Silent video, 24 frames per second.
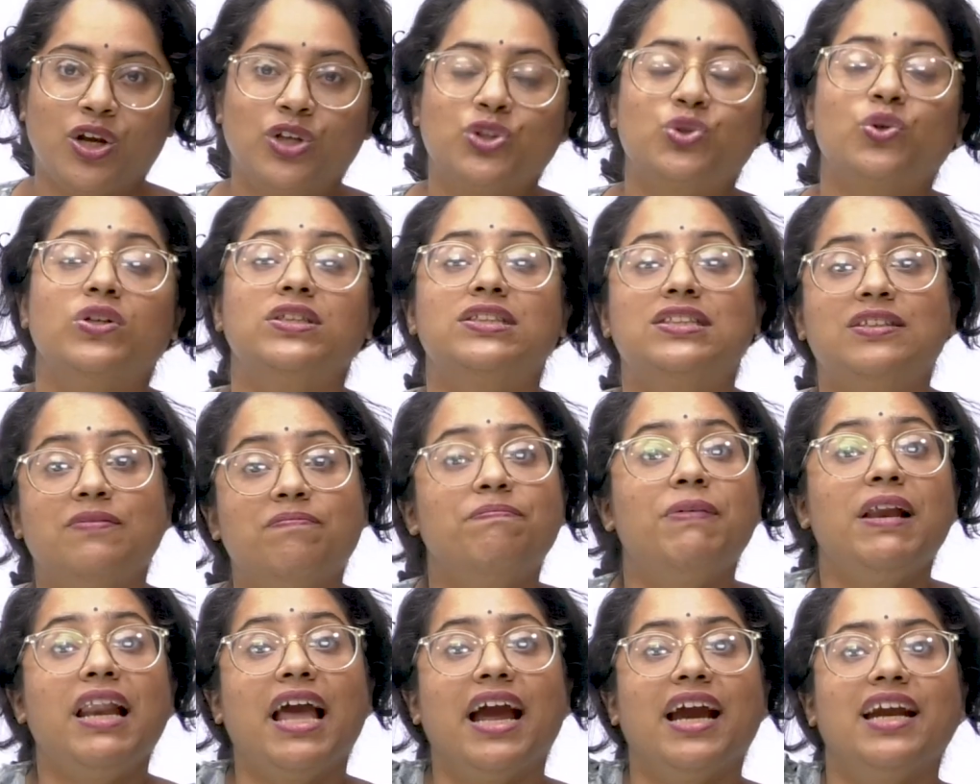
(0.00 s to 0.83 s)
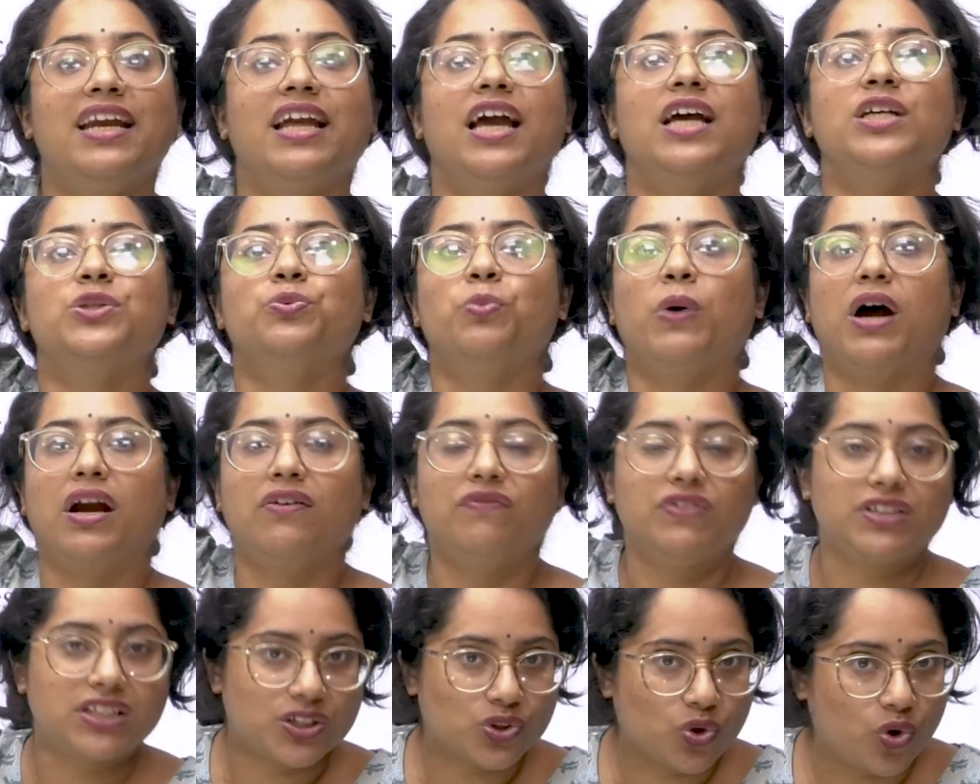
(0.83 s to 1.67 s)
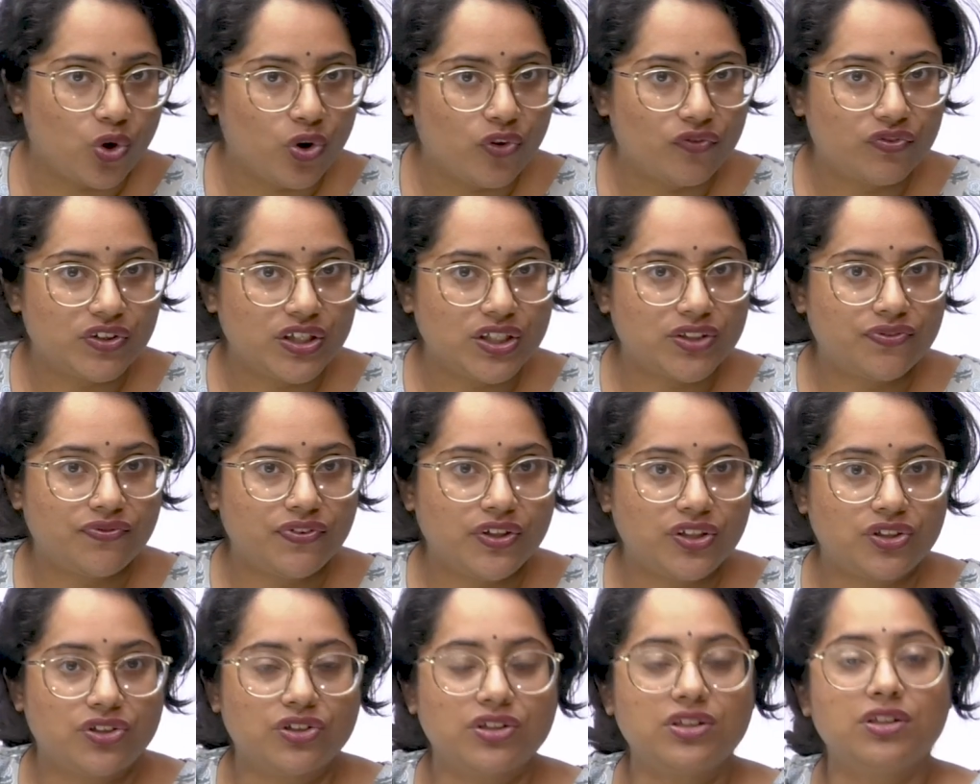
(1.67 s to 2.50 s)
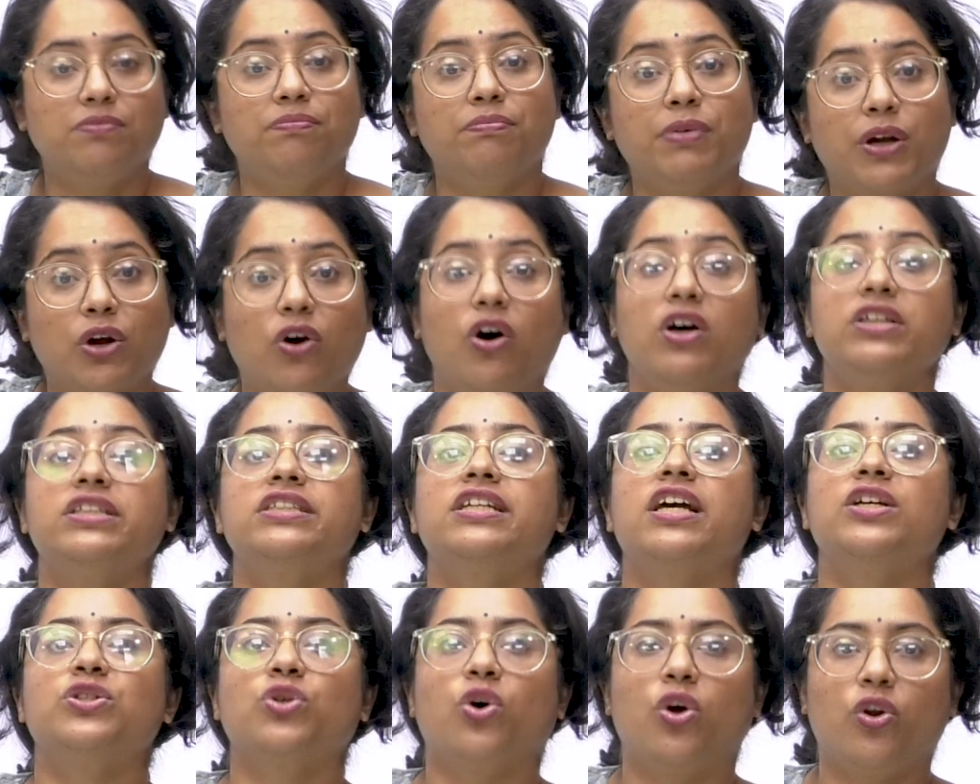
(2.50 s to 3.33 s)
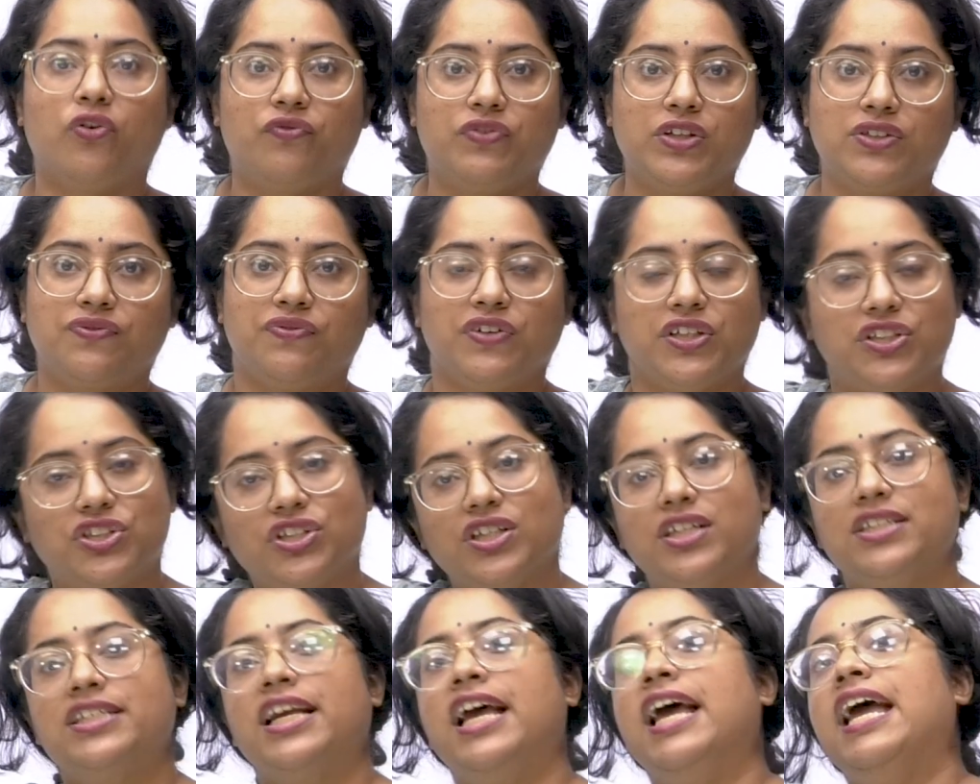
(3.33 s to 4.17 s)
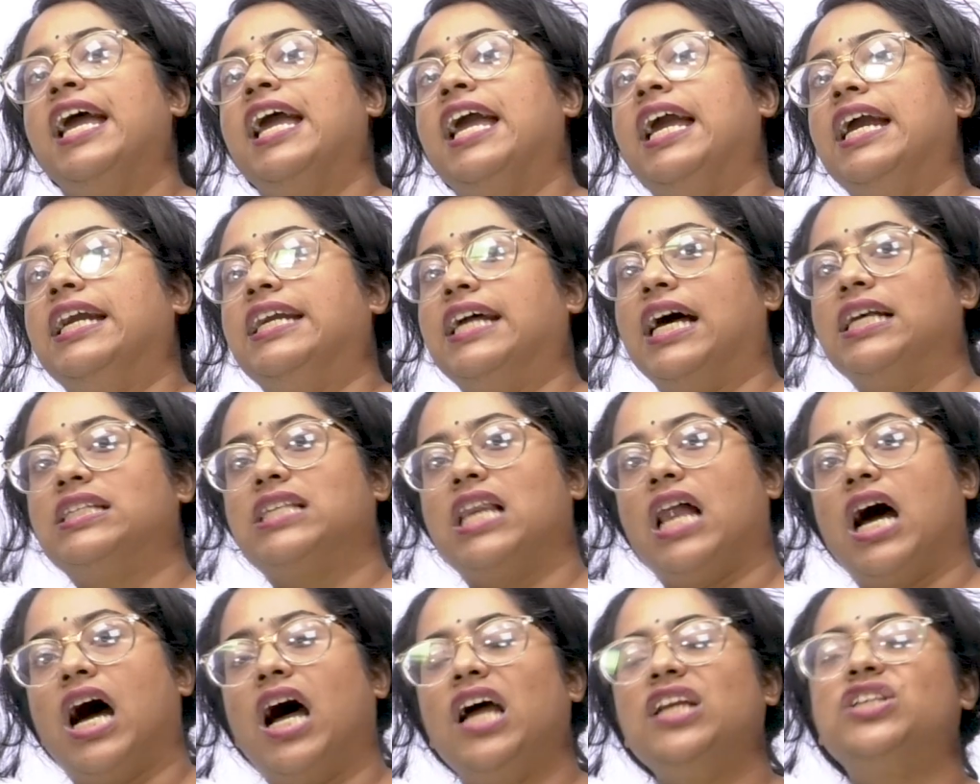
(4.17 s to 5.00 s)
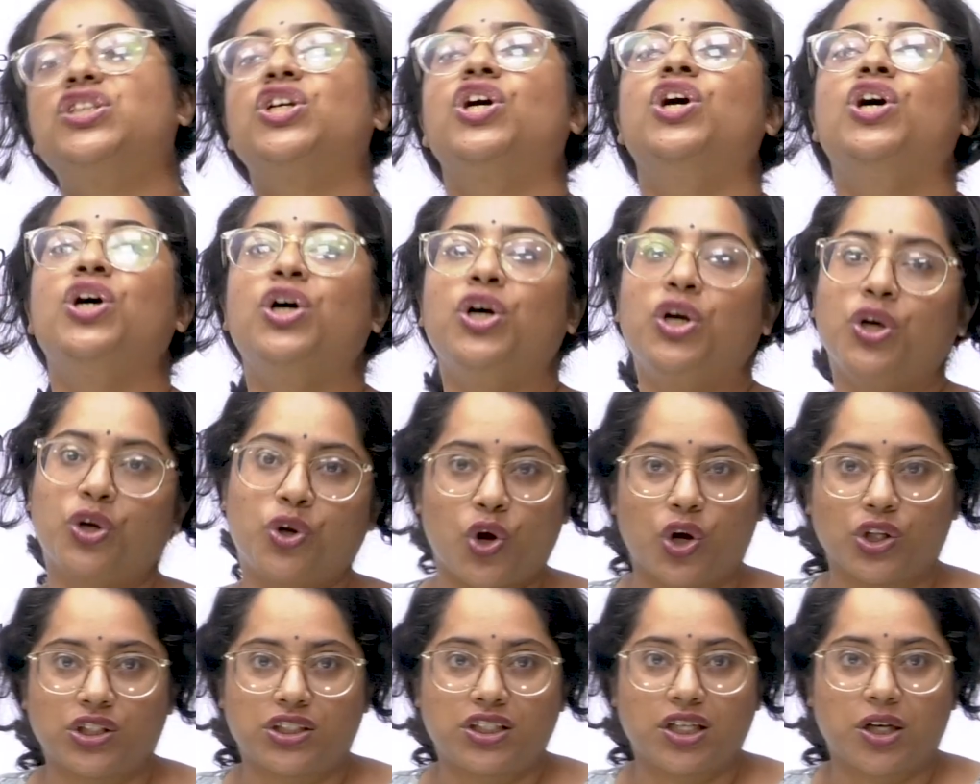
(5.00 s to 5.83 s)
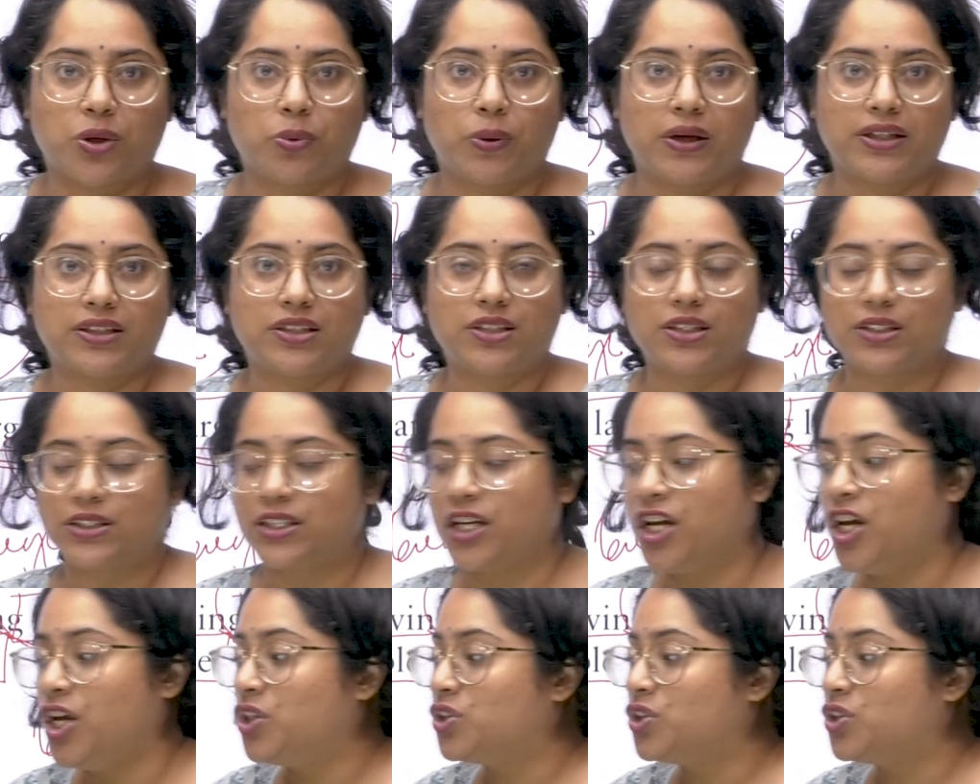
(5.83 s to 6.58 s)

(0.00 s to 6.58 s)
So a simple idea is one which has all of these features, and because it has all of these features, it has large consequences.